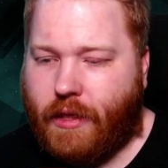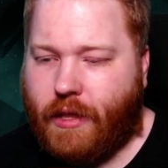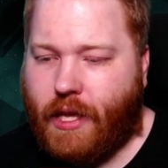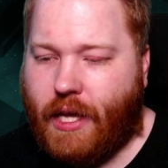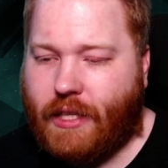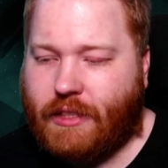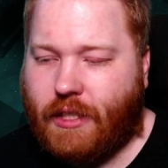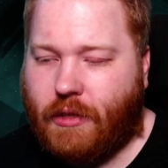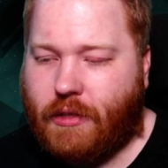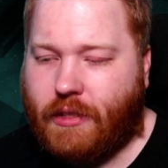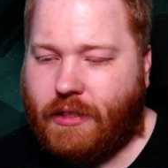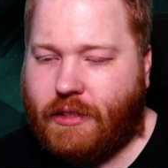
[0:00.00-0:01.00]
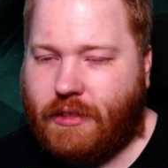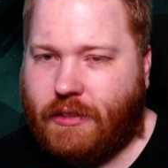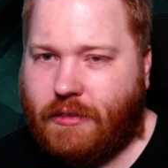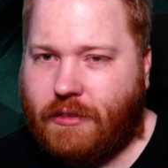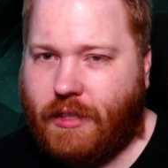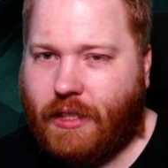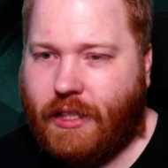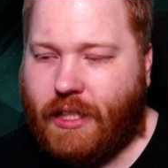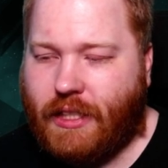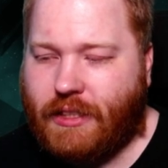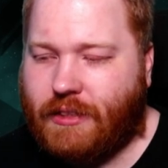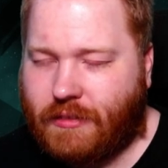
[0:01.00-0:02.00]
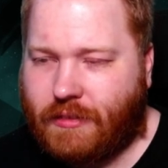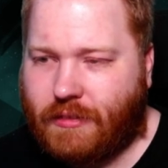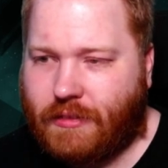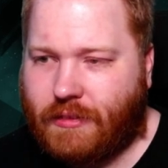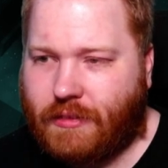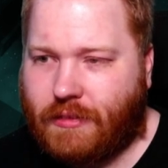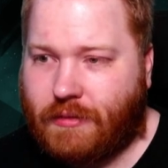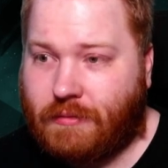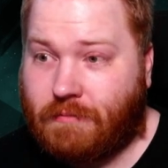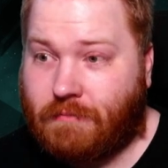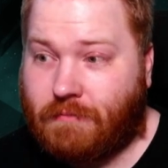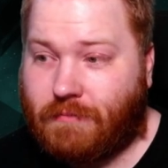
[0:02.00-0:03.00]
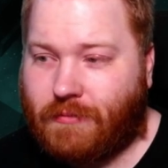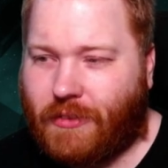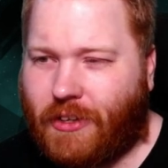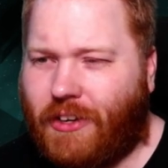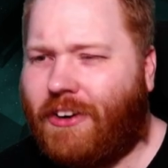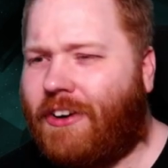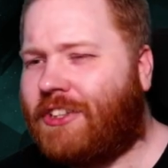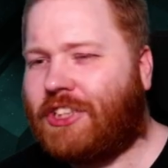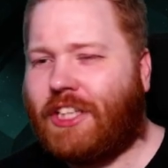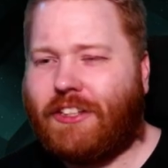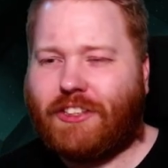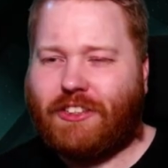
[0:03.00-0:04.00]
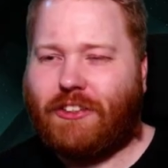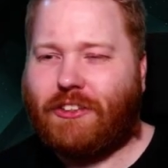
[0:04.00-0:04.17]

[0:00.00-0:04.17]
That's how it is, I guess. Oh, she looks so